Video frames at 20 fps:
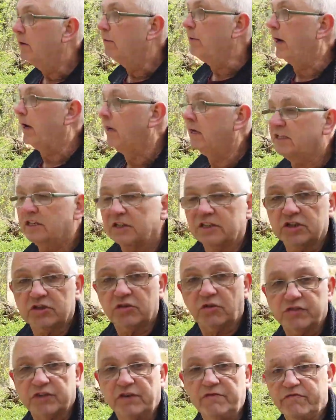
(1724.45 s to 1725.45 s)
Well,
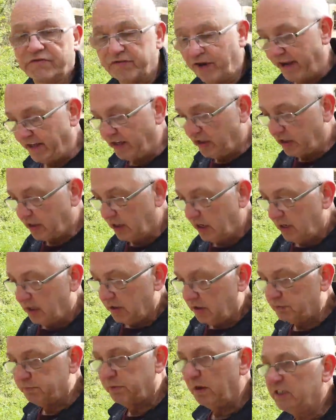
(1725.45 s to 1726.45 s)
stuff's in French.
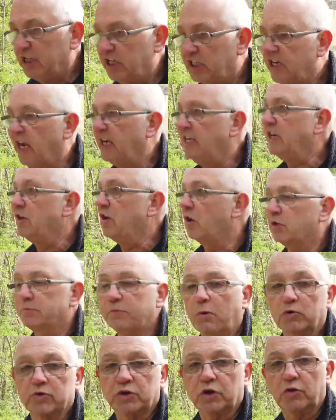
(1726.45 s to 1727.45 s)
This place is saying you're not
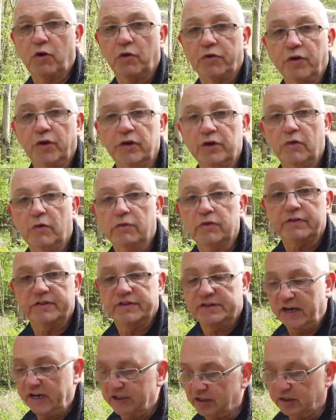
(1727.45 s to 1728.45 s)
supposed to go there, you know, because
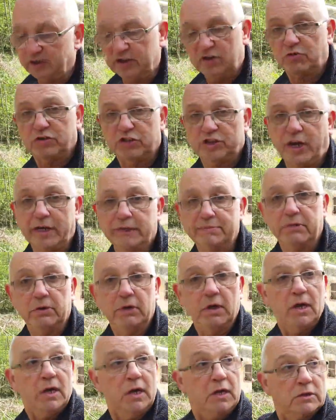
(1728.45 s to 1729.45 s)
of dangerous. It's
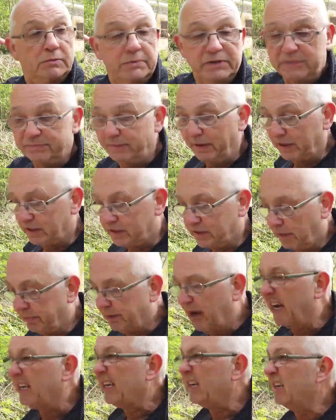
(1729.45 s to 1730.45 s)
understandable. Some of these buildings at the
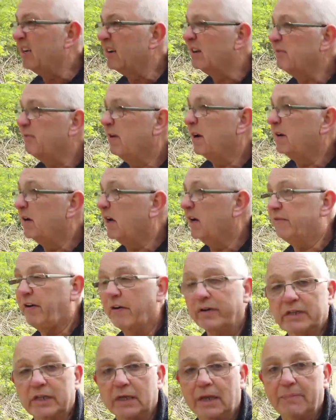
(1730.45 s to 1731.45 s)
back here are, are, are
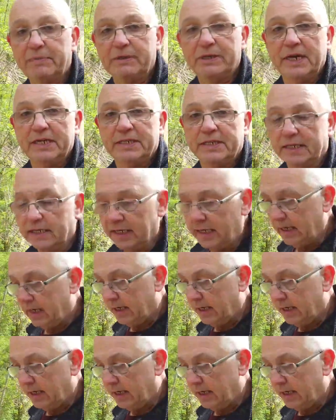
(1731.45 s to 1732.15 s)
very dilapidated.